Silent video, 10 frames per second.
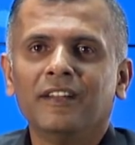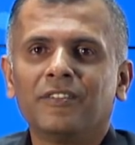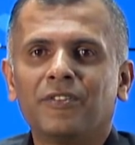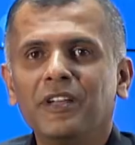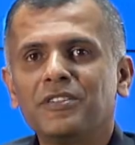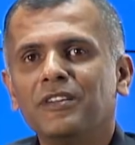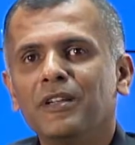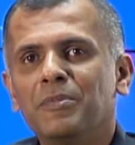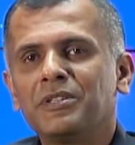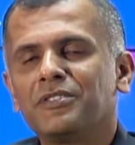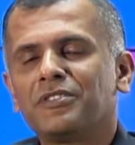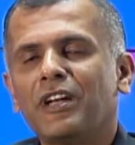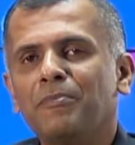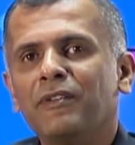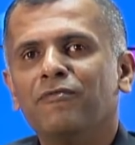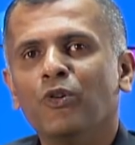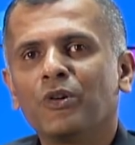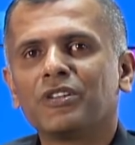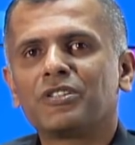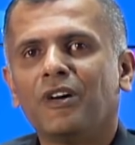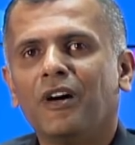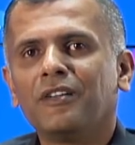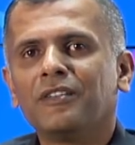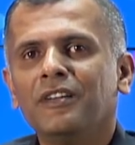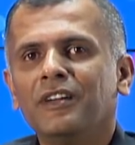Traditionally, businesses have been focused on